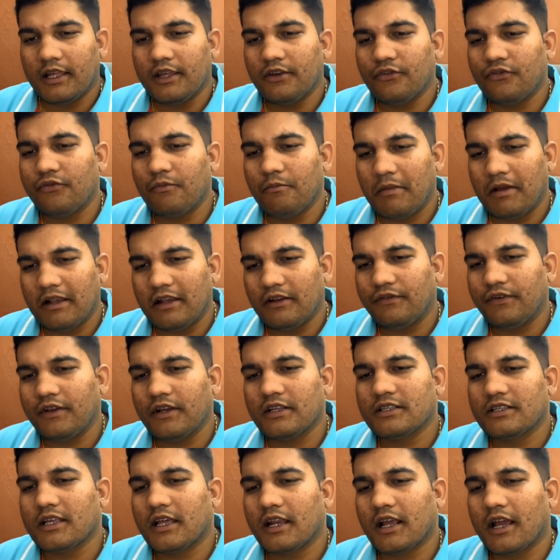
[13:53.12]
If
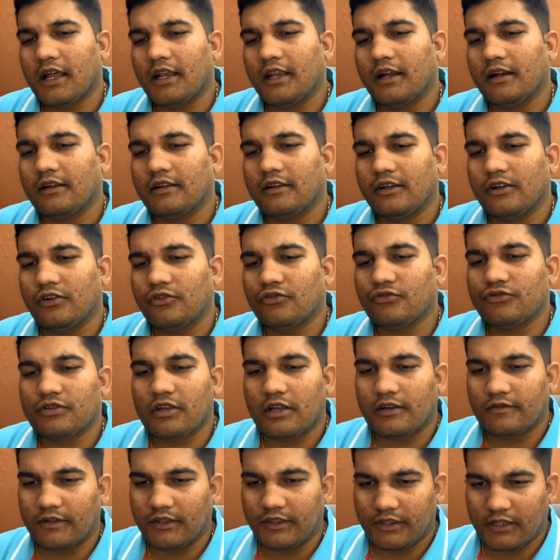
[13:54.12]
malefics are connected to
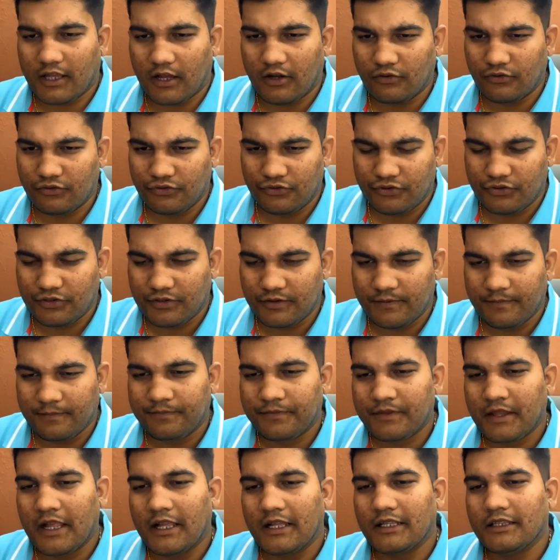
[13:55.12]
seventh house,
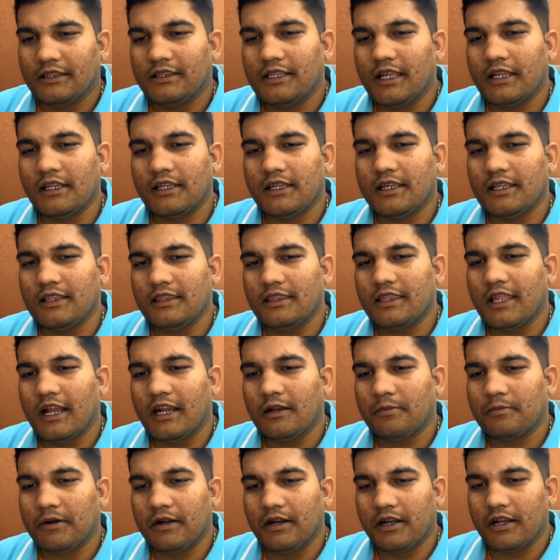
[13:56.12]
then in
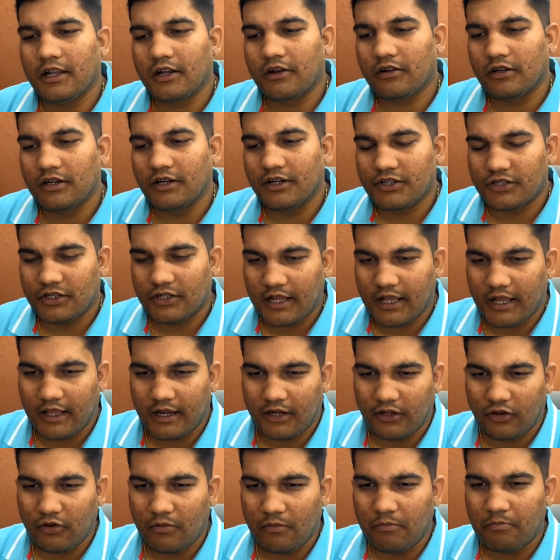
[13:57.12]
that particular
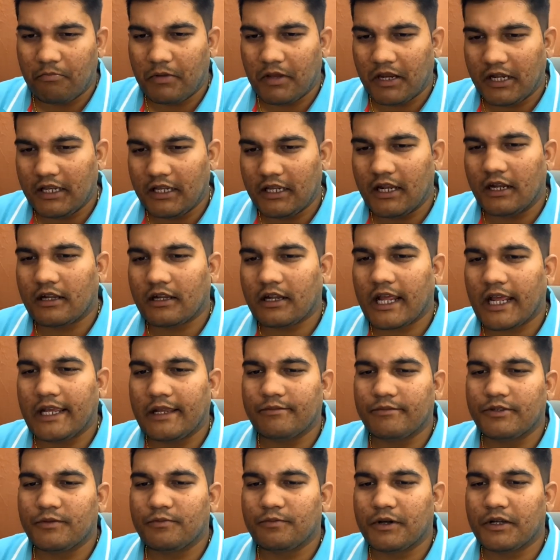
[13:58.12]
scenario, many a
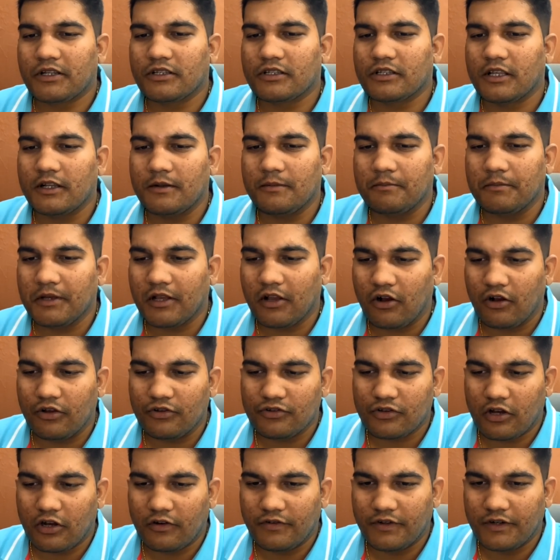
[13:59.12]
times person,
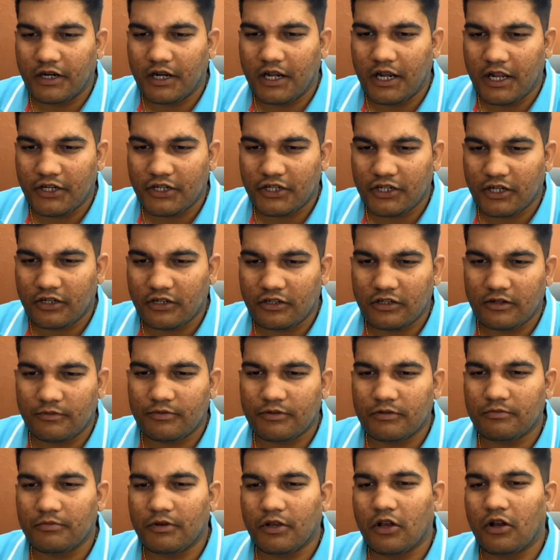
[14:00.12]
because of
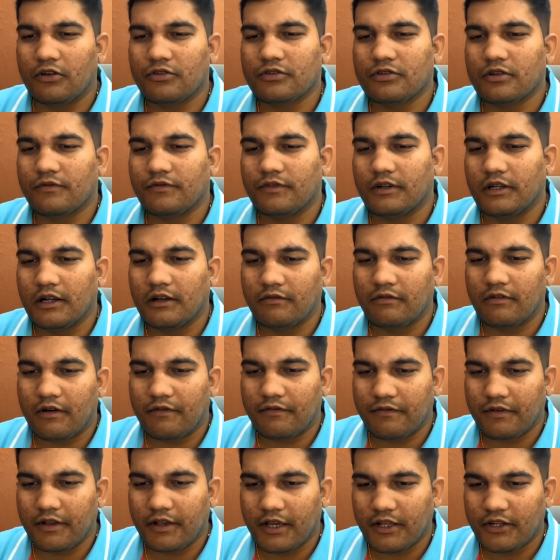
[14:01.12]
relationships, because of love
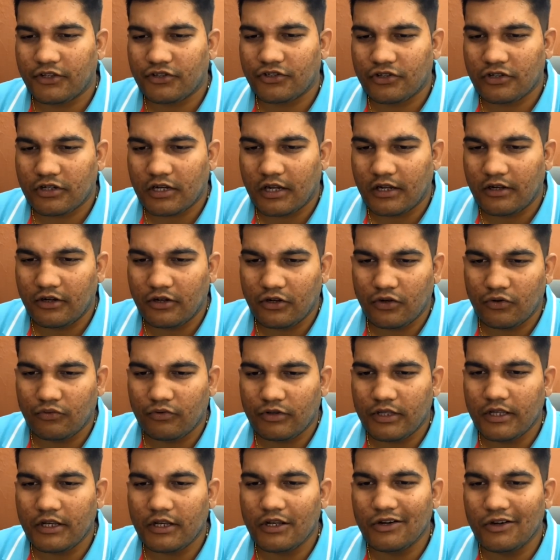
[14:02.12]
affairs, tend
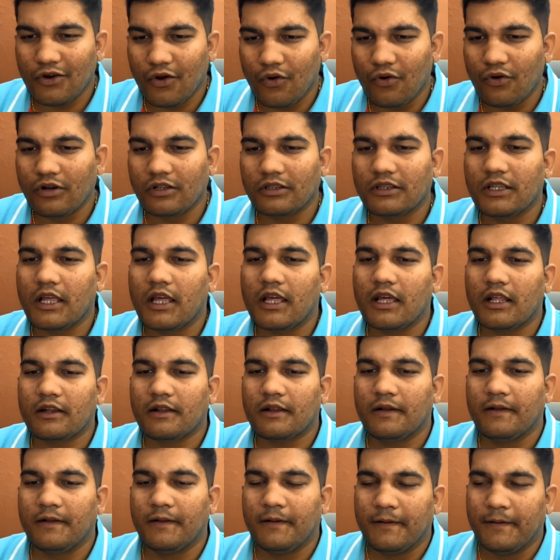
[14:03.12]
to ignore their,
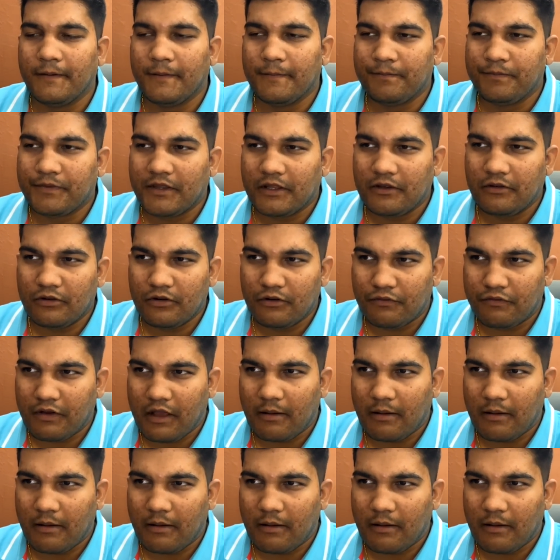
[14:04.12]
you know,